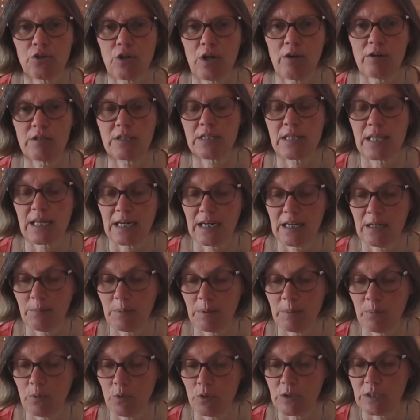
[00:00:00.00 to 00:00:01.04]
I'll go into that in a
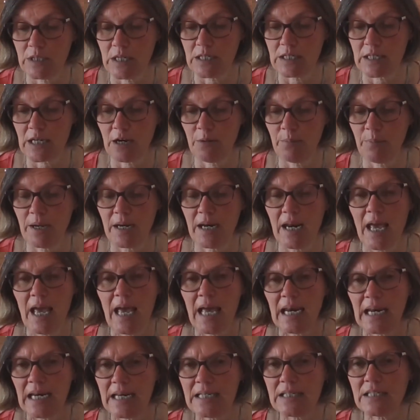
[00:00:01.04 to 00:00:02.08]
little bit more detail, but
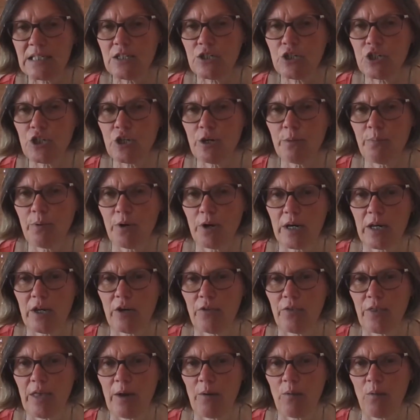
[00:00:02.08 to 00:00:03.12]
listen to your body
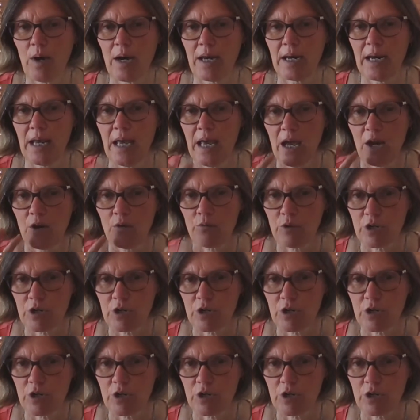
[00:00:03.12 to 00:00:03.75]
on that one.